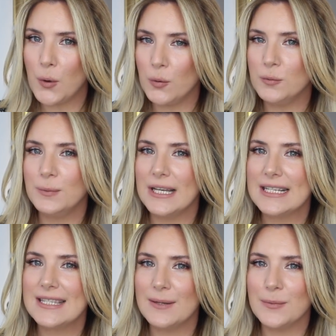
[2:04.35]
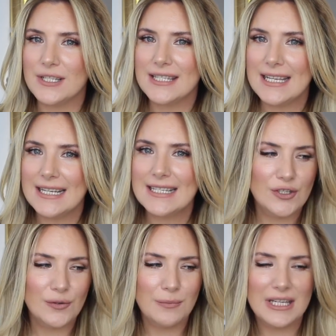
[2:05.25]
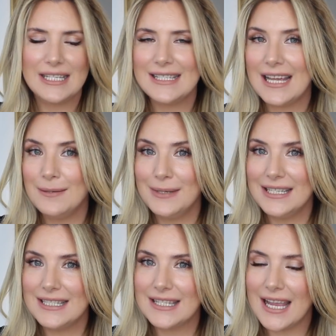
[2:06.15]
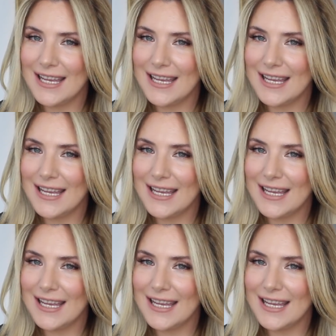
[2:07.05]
Olaplex #6 took me 10 minutes